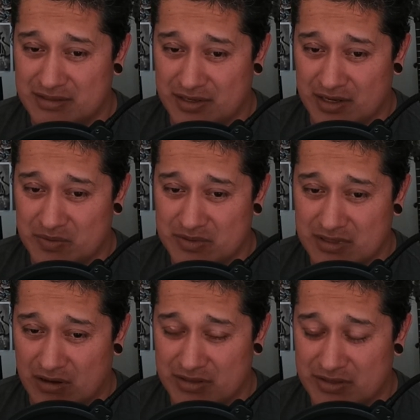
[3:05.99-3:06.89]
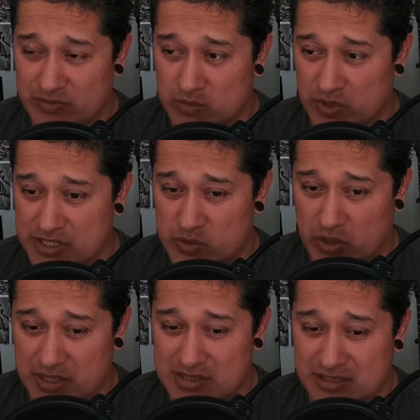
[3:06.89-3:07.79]
You know, all the
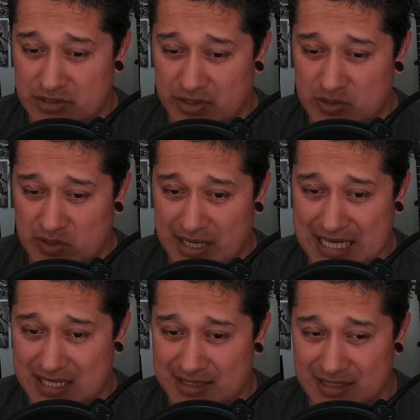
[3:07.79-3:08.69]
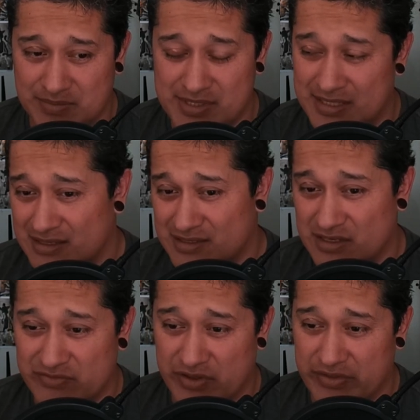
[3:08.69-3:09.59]
restaurants they turn into nightclubs and
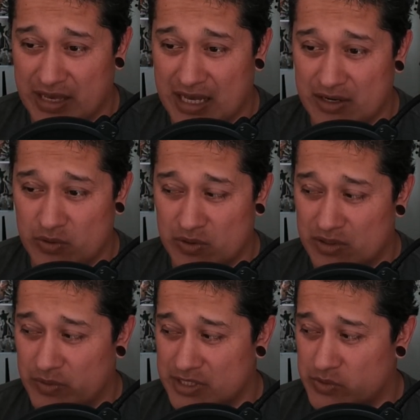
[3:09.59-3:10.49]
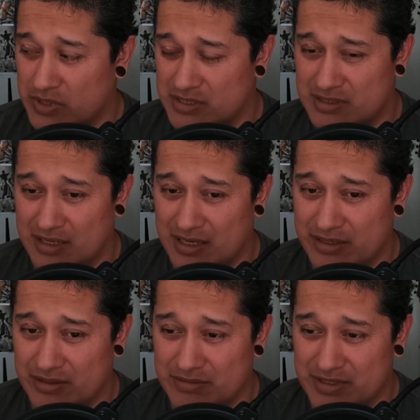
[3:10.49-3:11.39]
stuff like that, or restaurants they
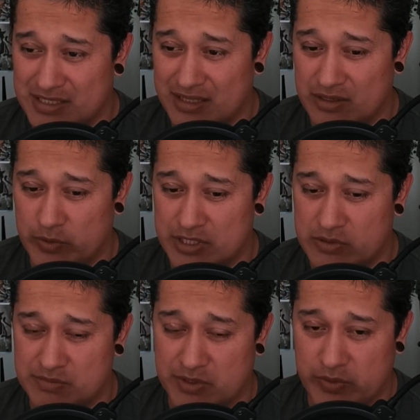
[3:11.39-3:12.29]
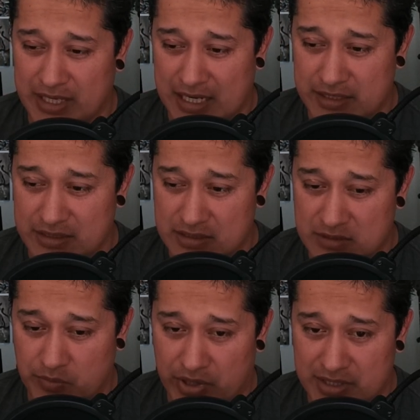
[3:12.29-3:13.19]
you know they say they're restaurants, but in reality they're
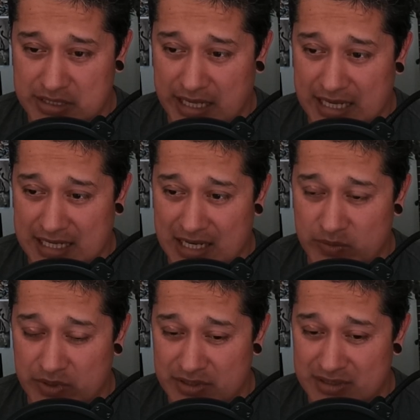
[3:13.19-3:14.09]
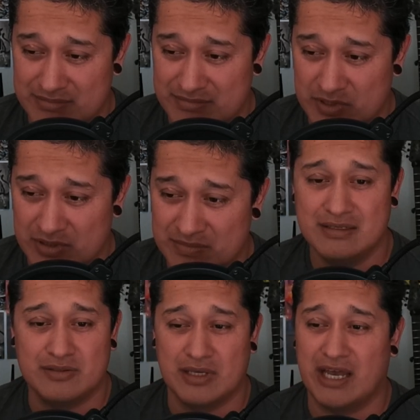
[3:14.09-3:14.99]
just bars to hang out with and you know
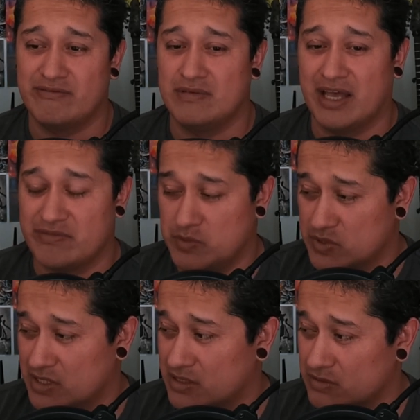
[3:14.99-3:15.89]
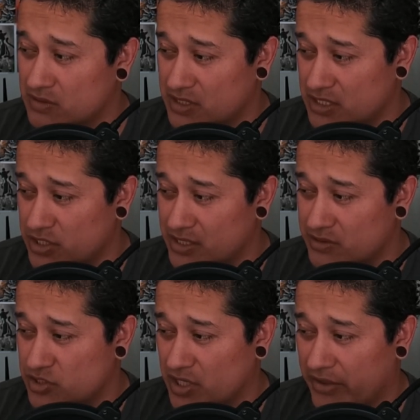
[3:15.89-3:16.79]
to have live music or DJs
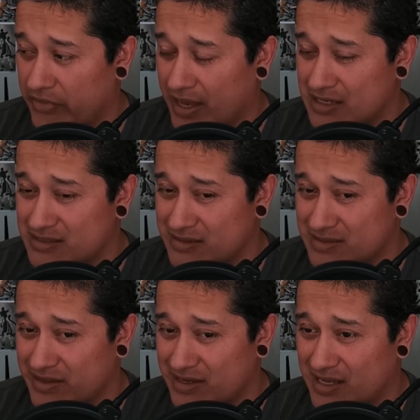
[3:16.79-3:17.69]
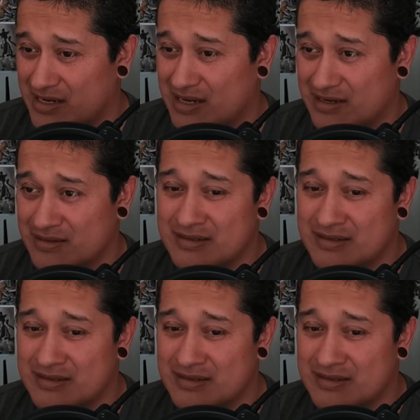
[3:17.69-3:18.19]
or shit like that. So I was like, yeah, I don't know.